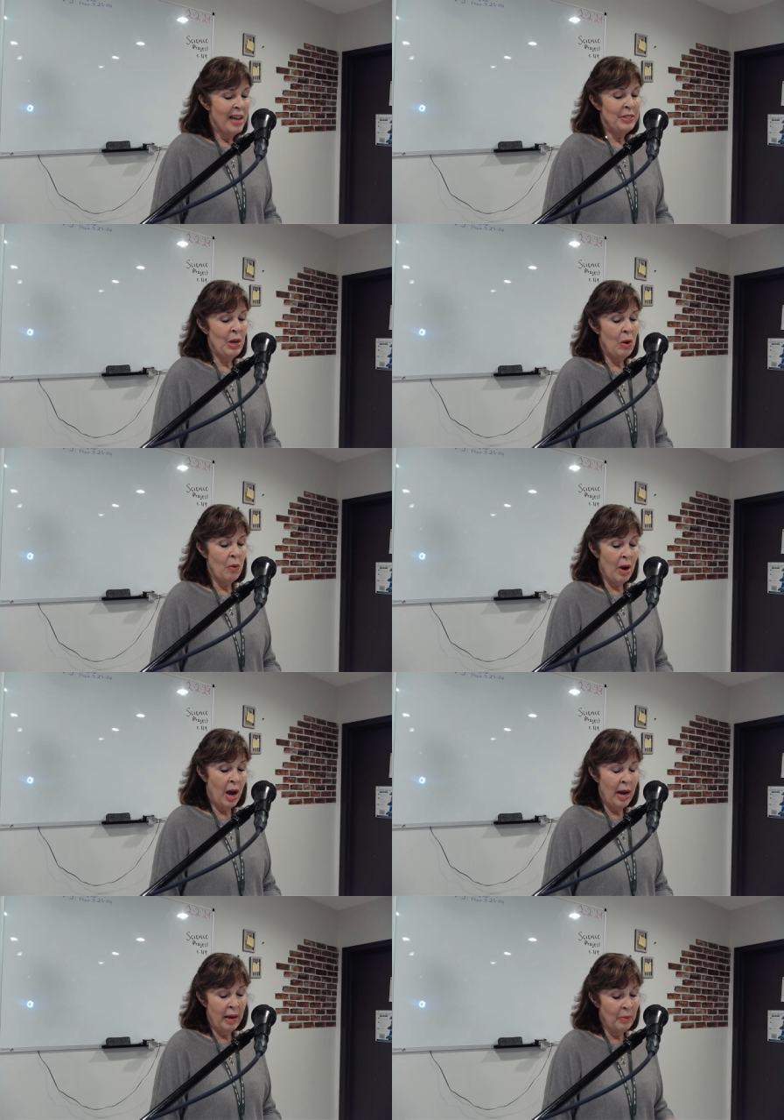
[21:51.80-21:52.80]
so
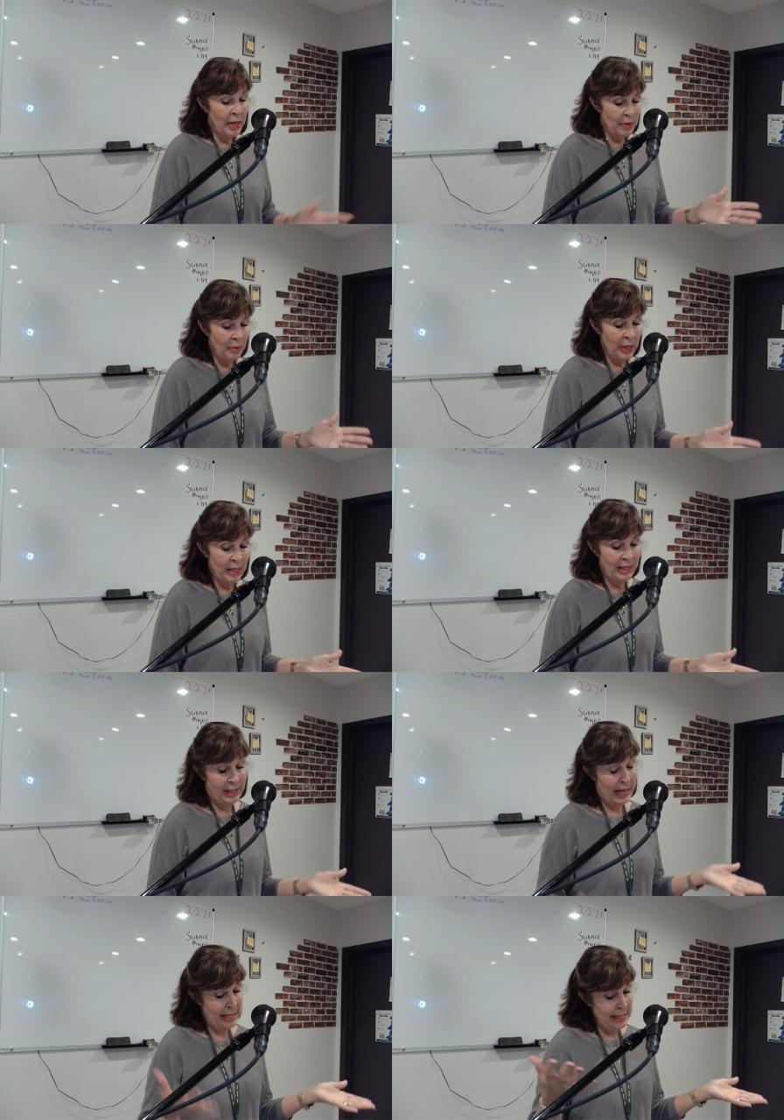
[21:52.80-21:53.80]
I, what,
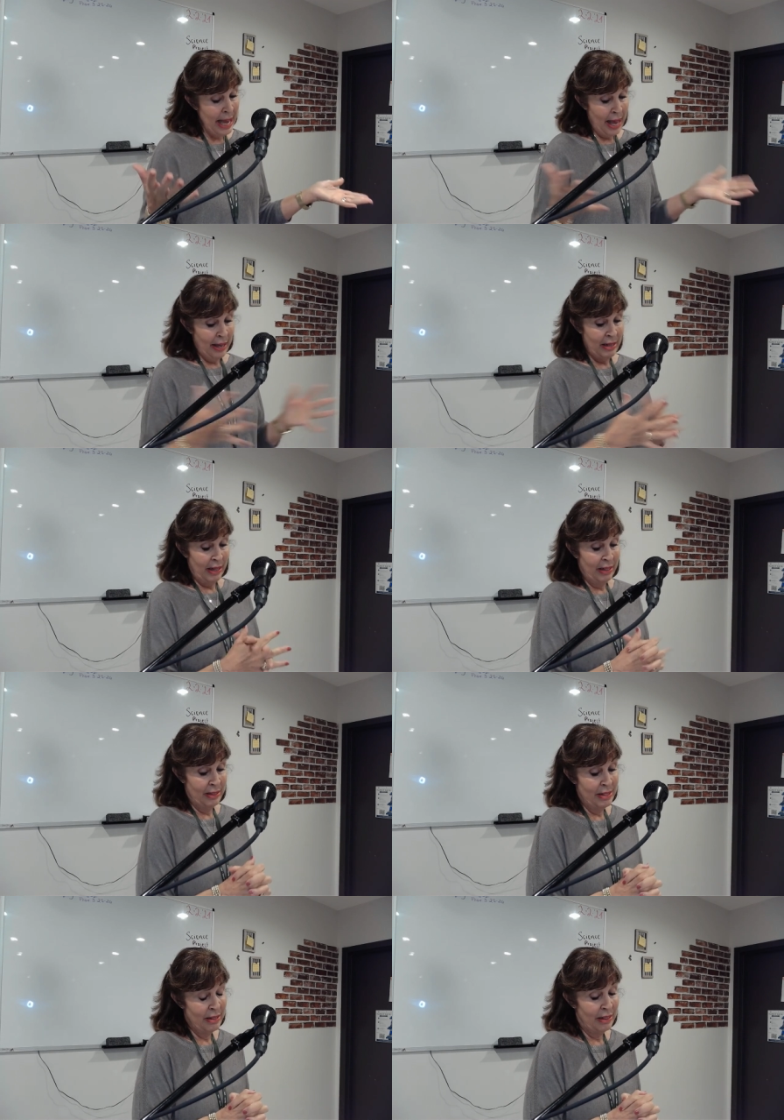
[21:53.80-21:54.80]
what they said,
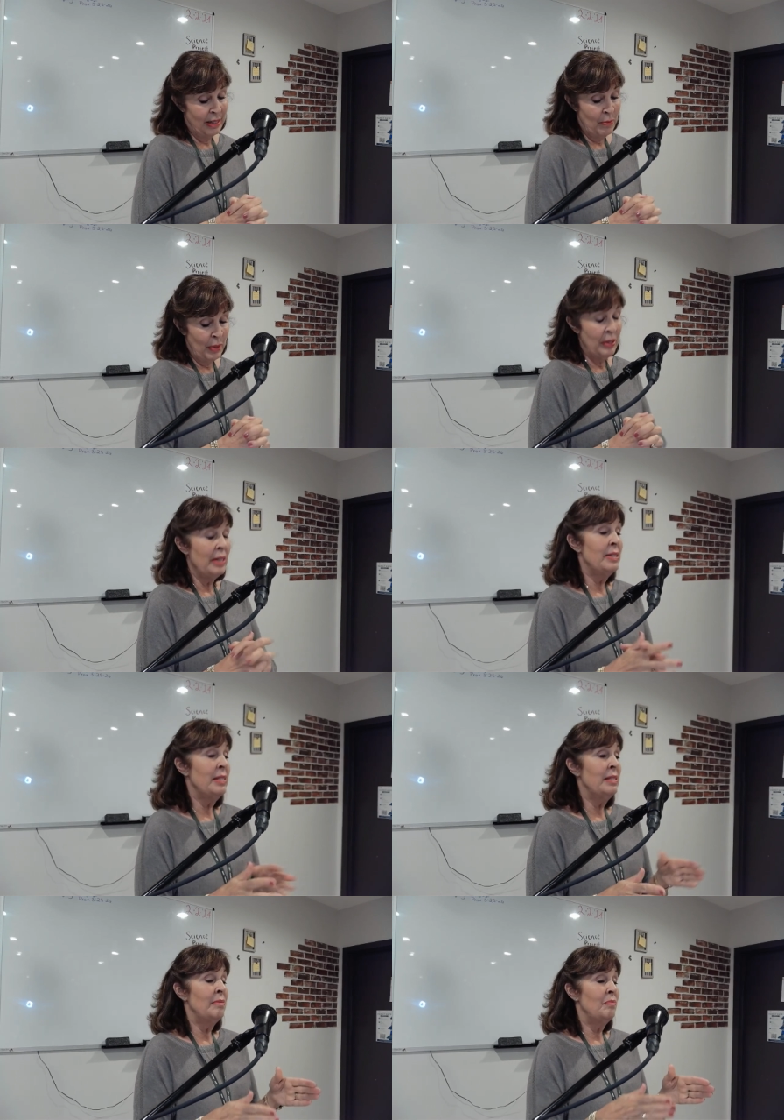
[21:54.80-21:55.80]
and um, it,
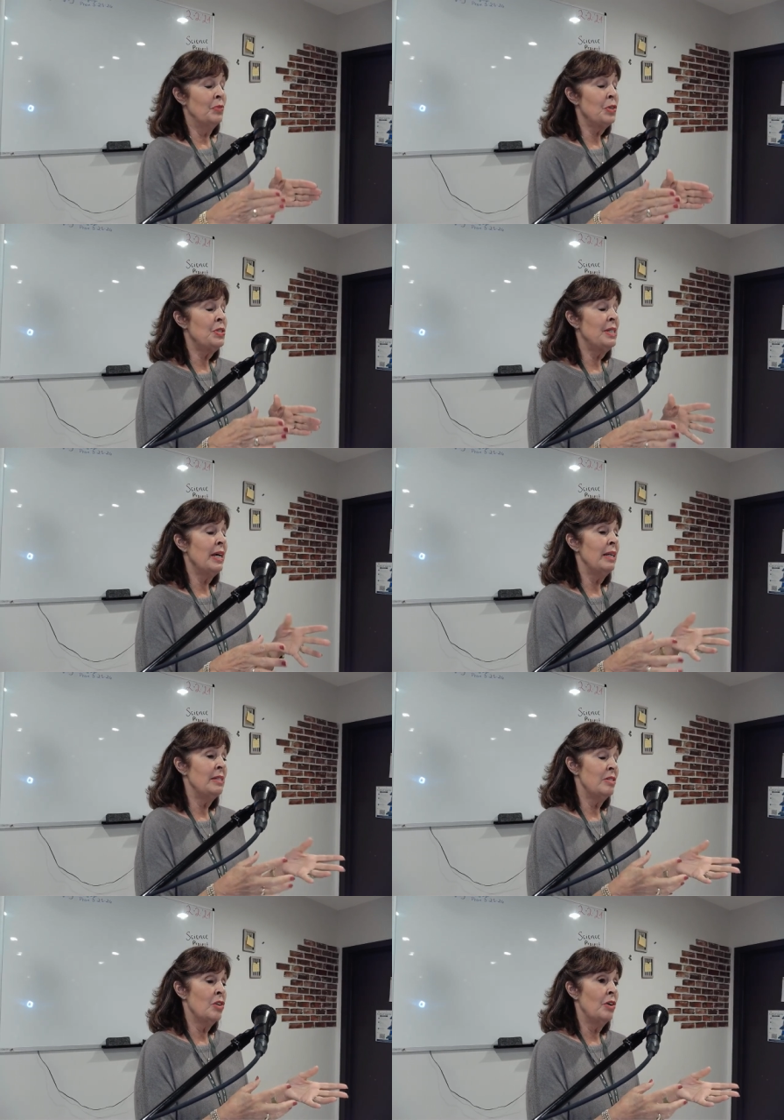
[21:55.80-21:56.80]
it's first said it
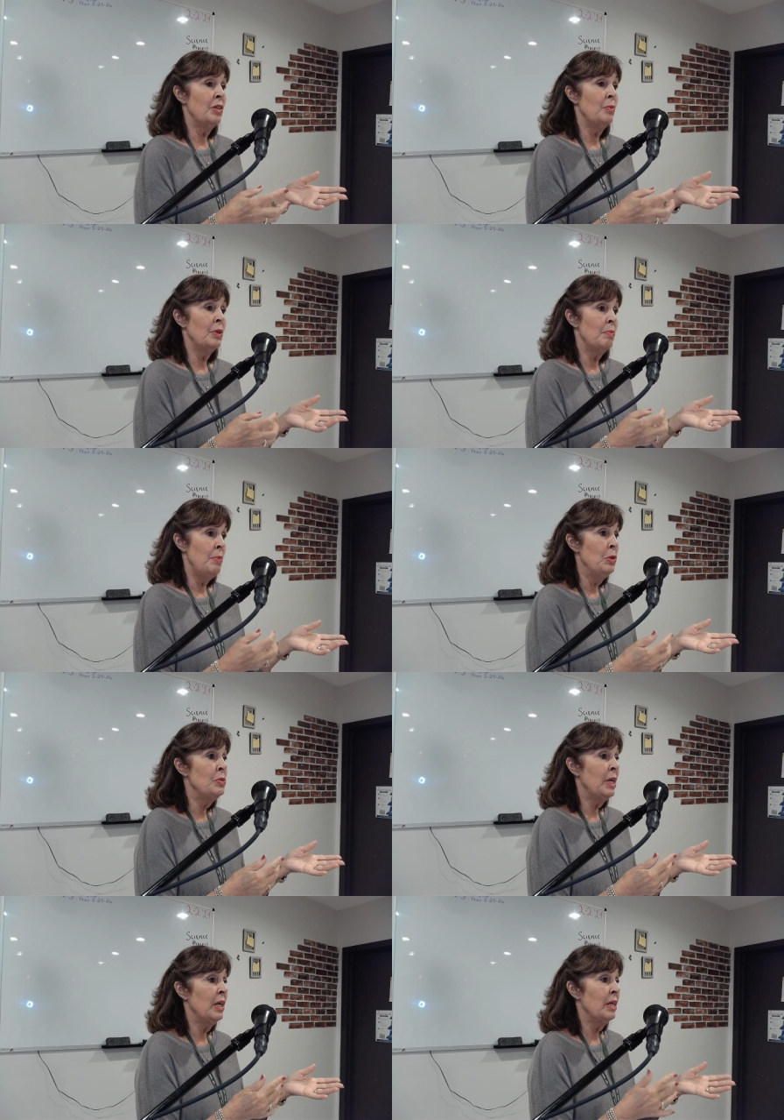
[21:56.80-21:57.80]
started with
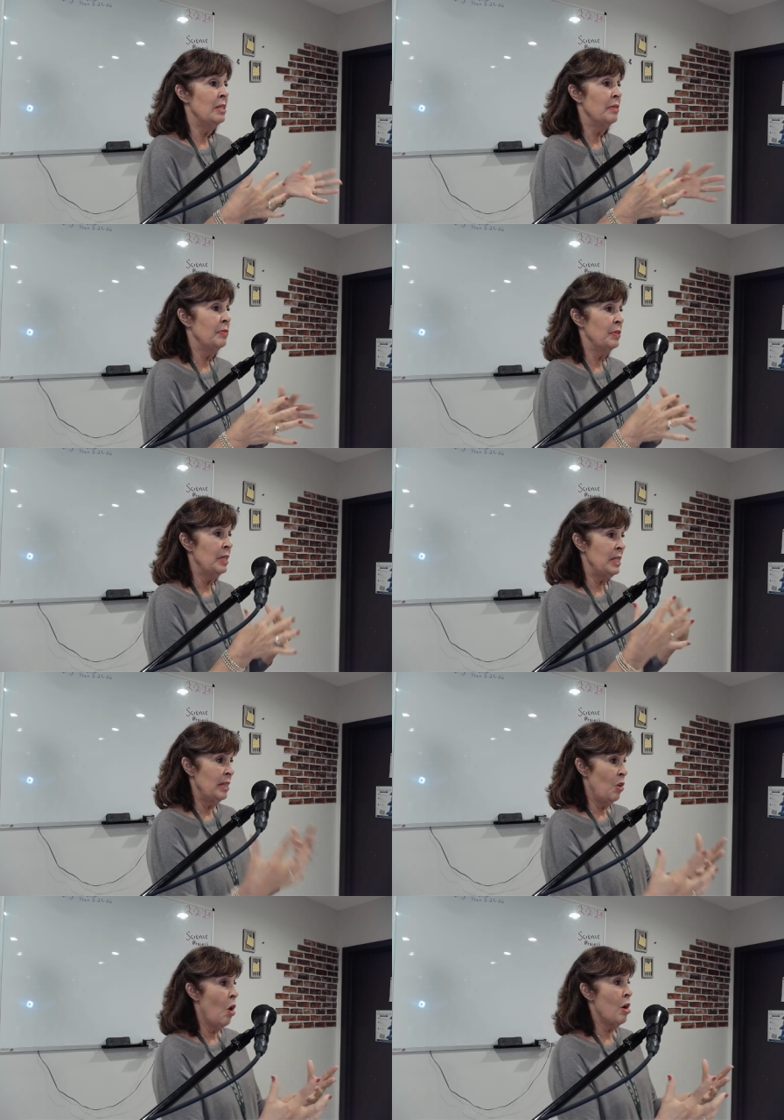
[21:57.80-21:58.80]
music and different things
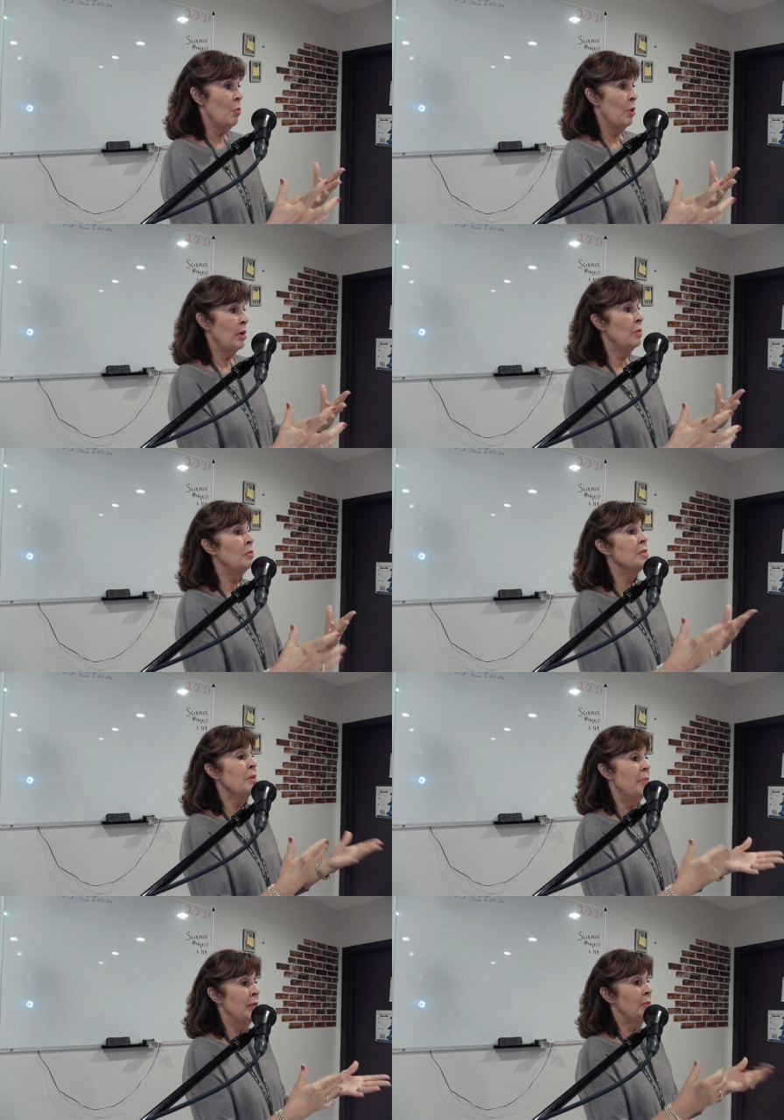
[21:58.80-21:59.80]
and artwork was a
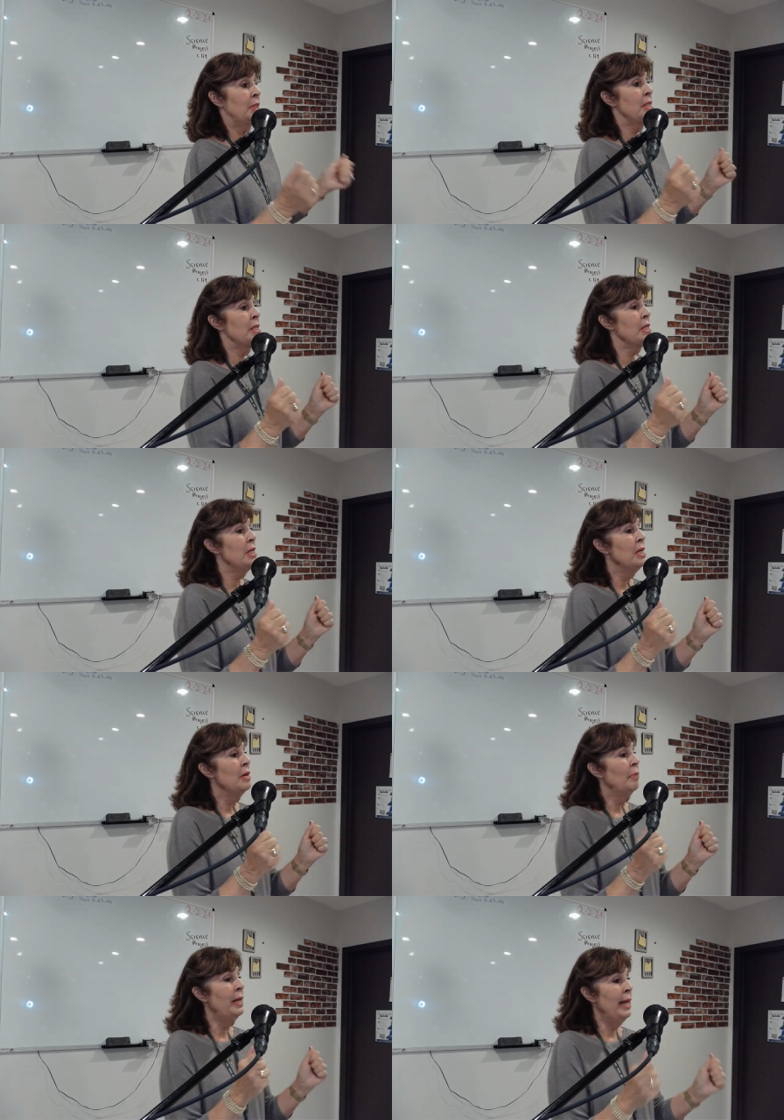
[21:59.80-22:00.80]
minimalist.
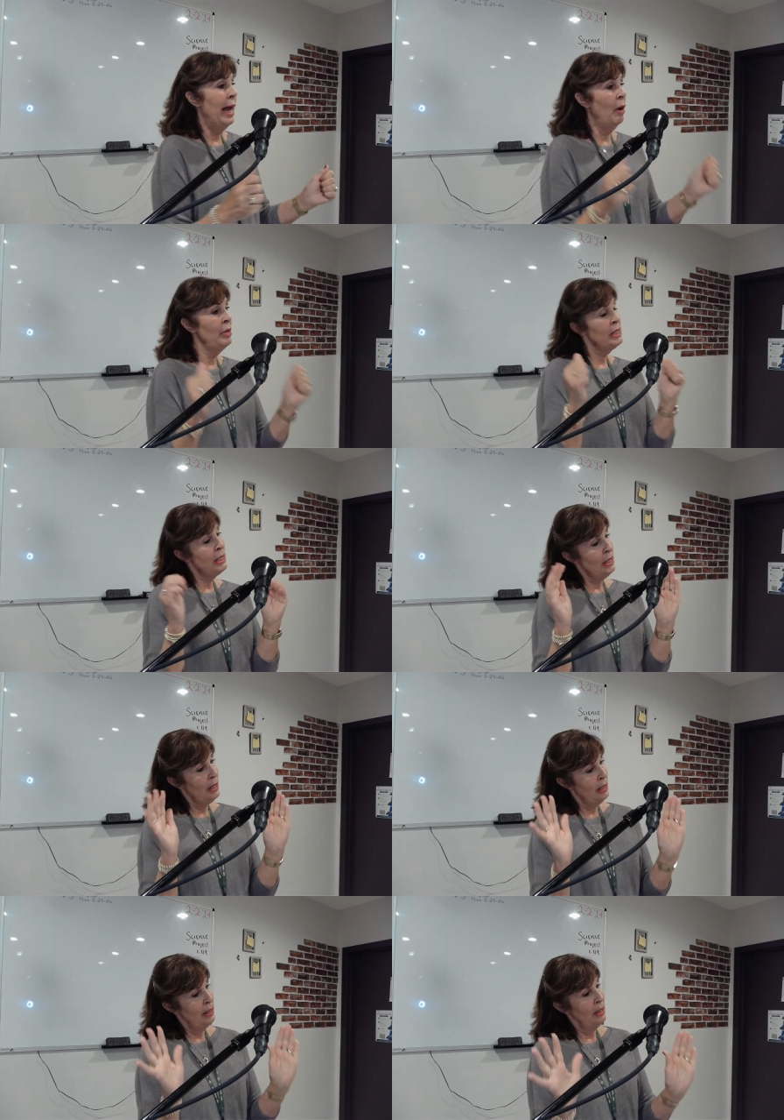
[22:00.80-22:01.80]
But now it's
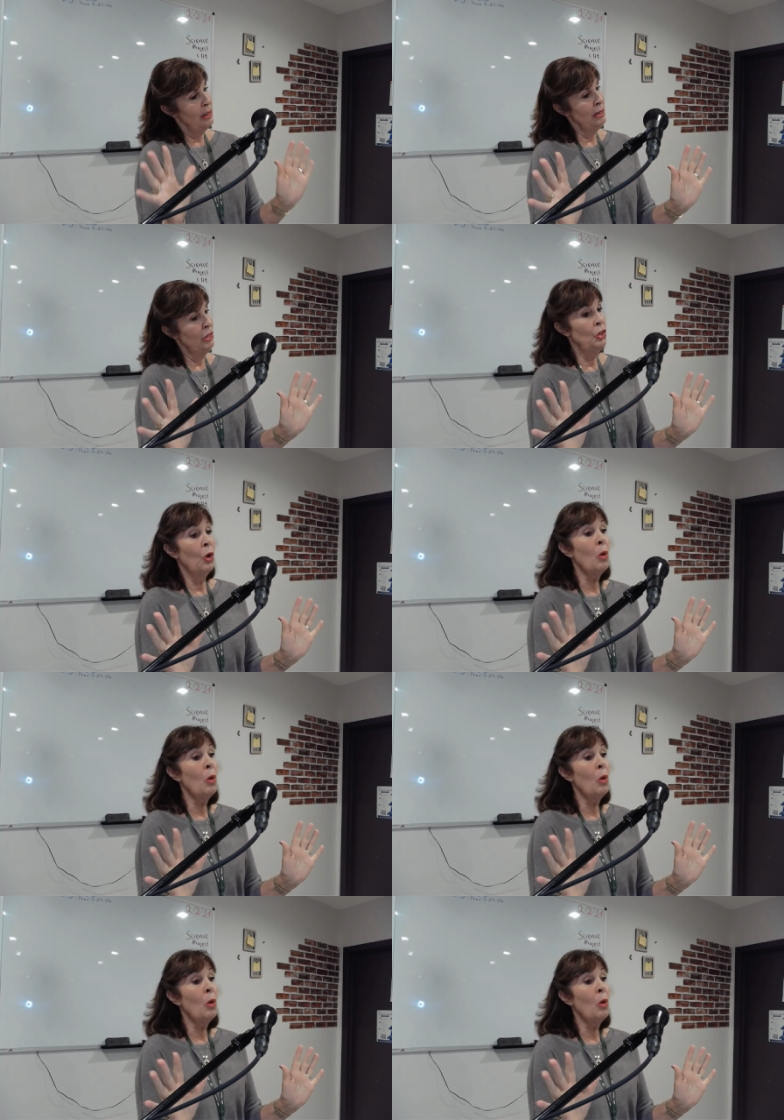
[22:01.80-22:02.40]
in your